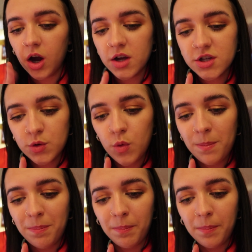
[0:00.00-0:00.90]
I don't know what
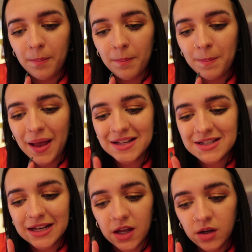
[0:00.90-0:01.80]

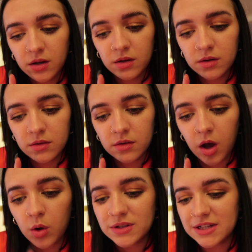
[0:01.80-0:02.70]
pasilla,
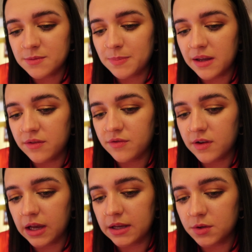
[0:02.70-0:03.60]
oh it says beef,
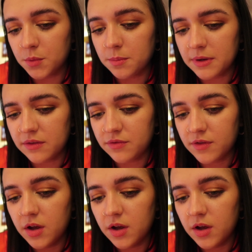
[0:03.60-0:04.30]
okay, don't want beef.